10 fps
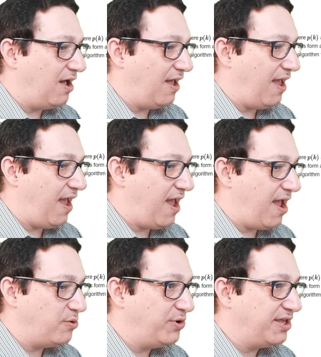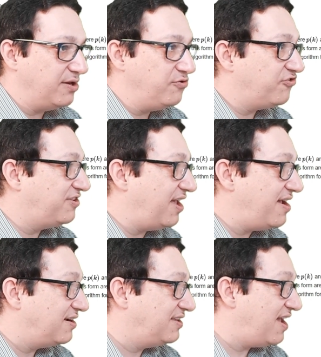and we can use k
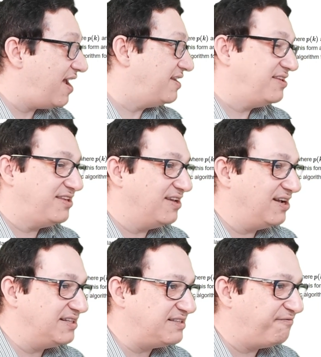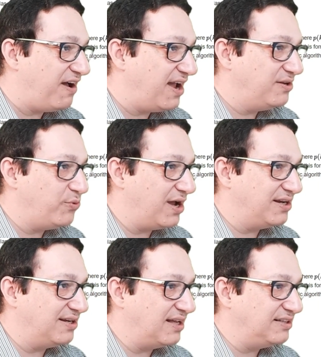again here, it's fine, we are in
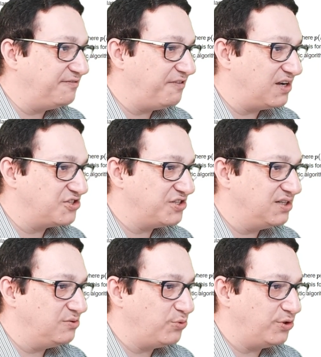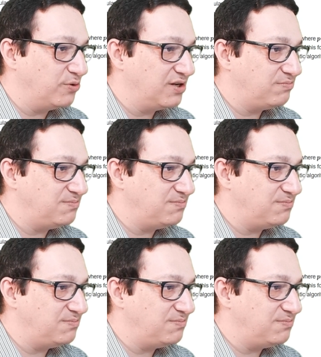another function, we don't,